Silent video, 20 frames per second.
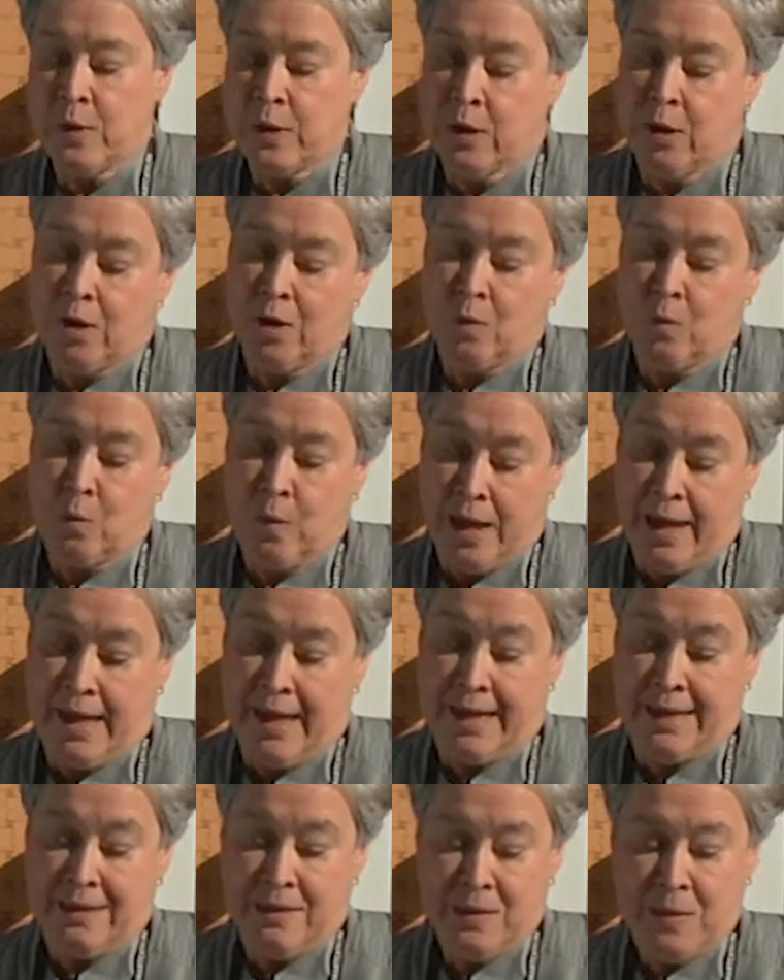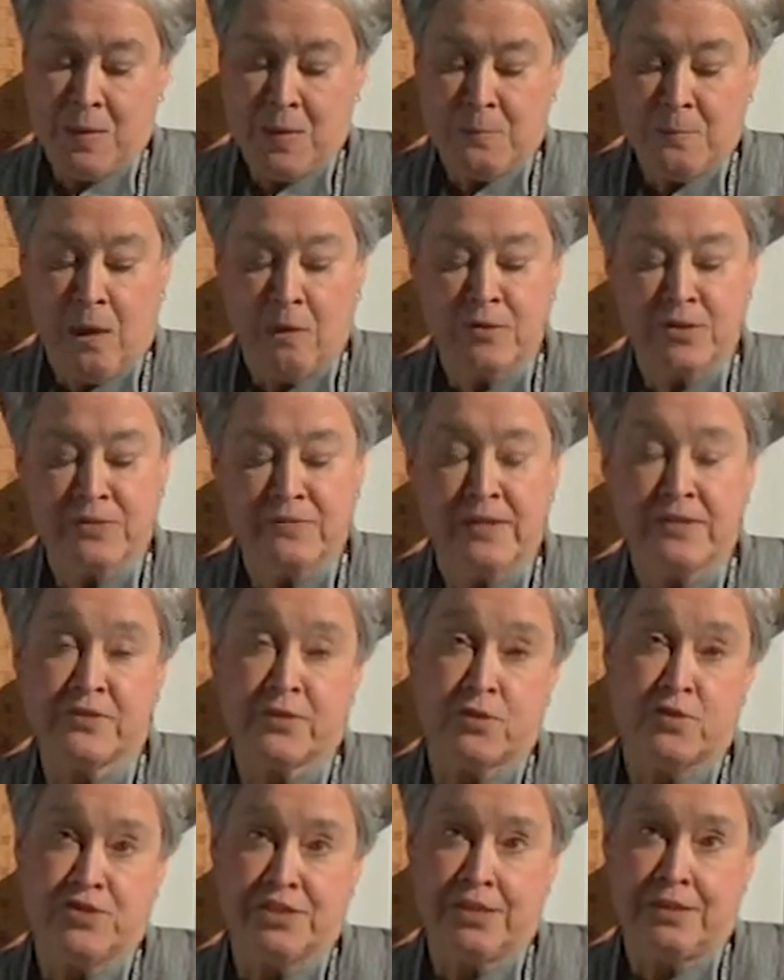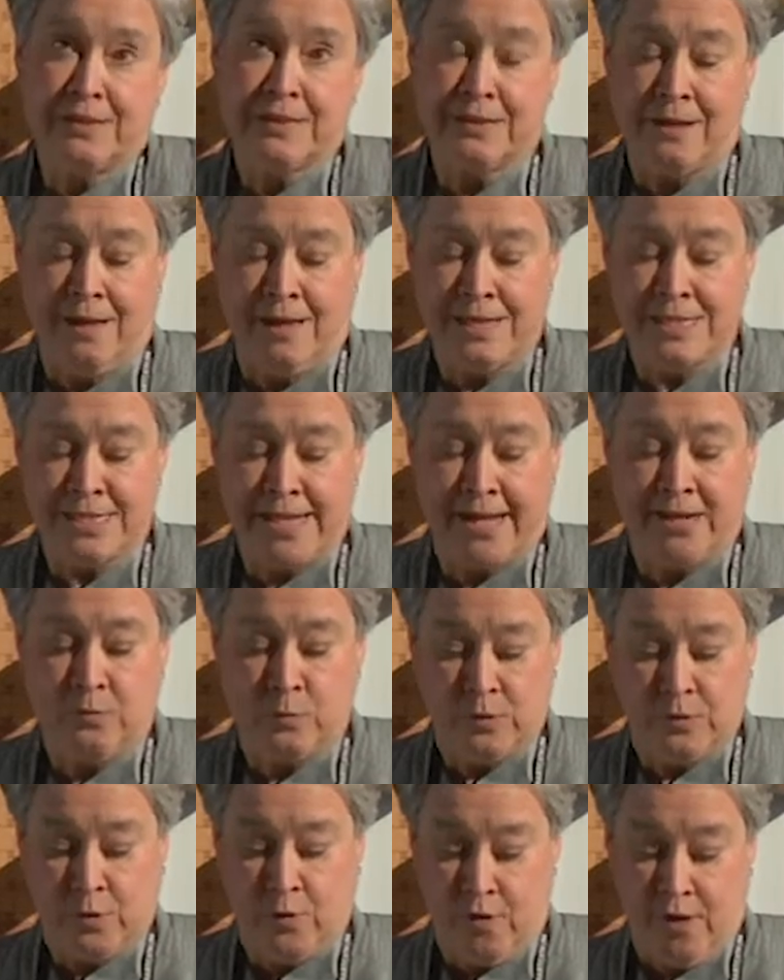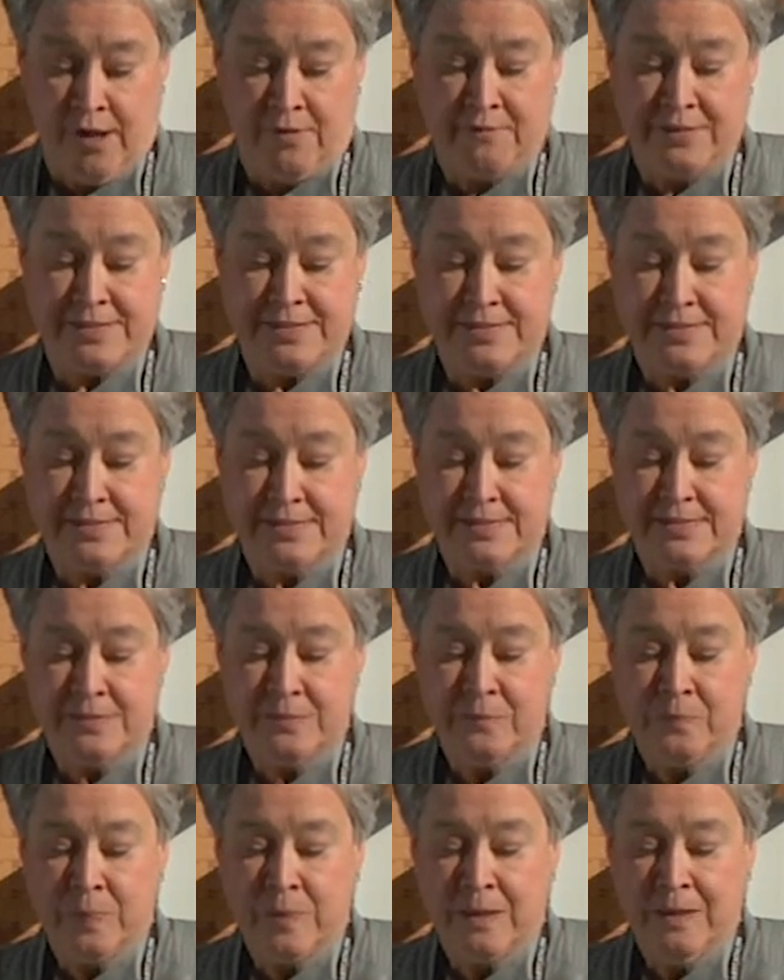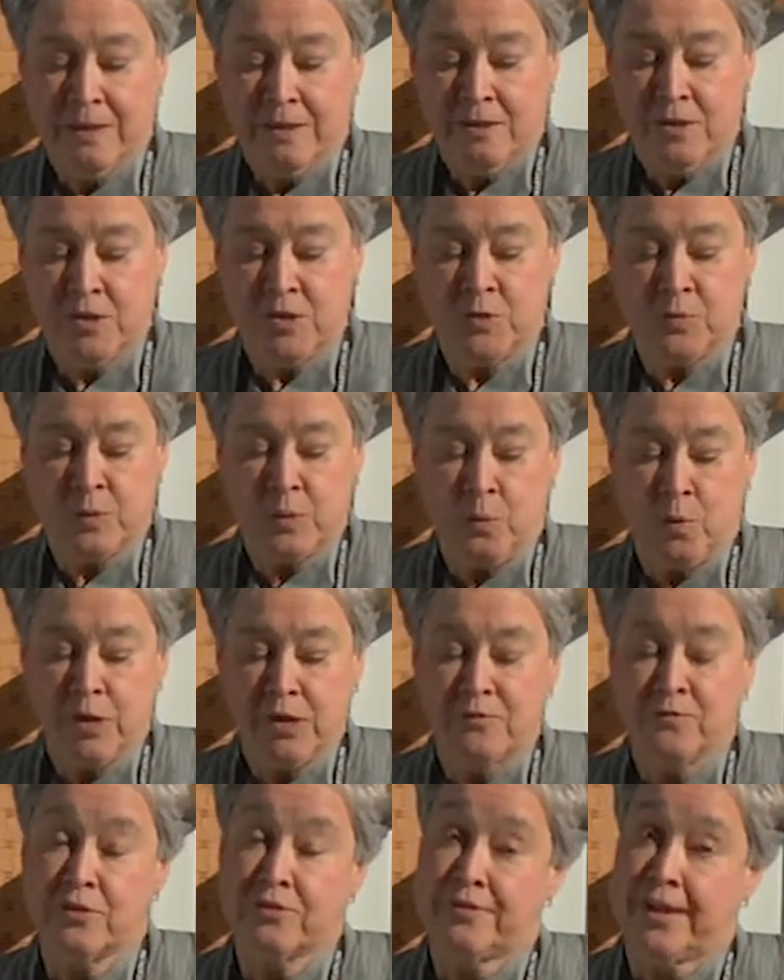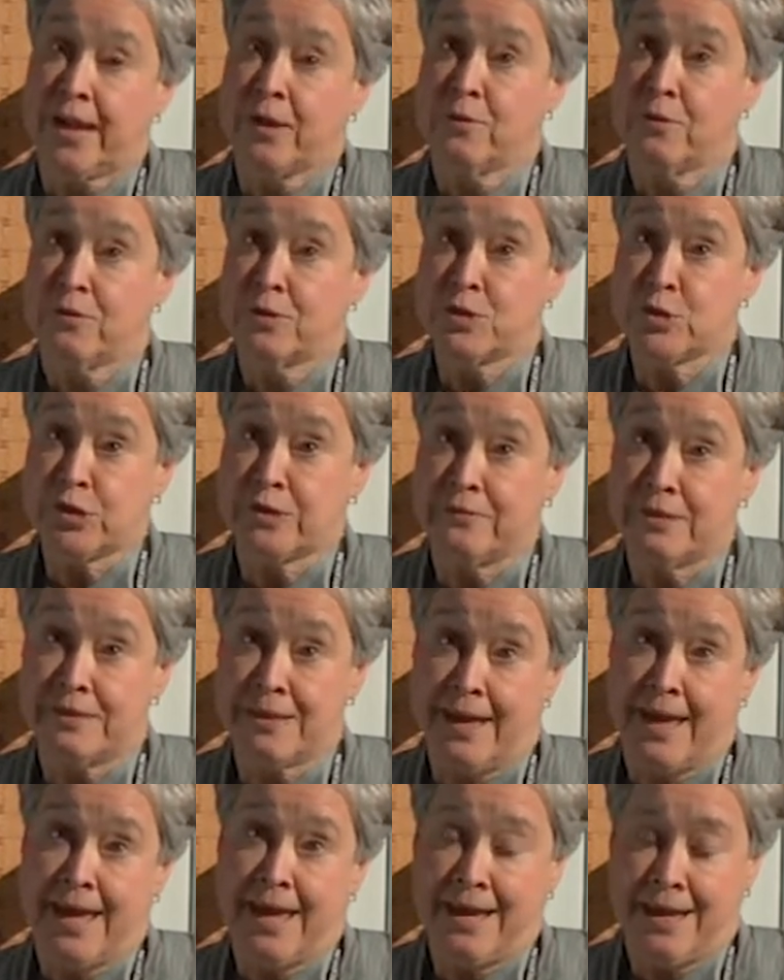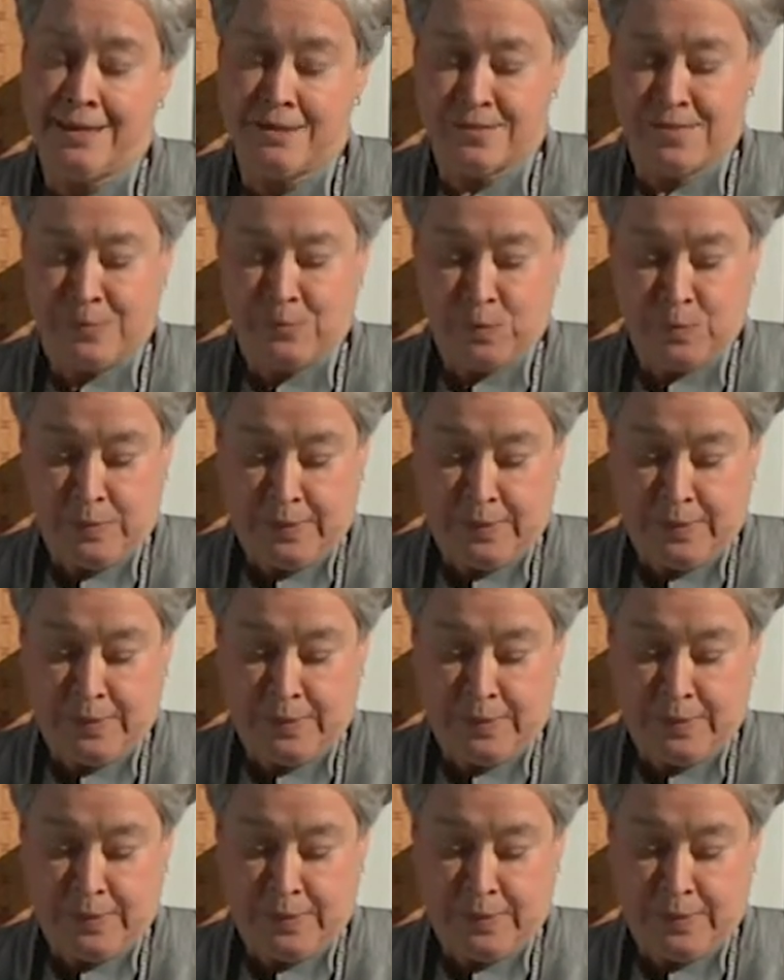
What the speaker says: we are away, most of us are still in contact with our offices. Since we work for SACRAO during the day at summer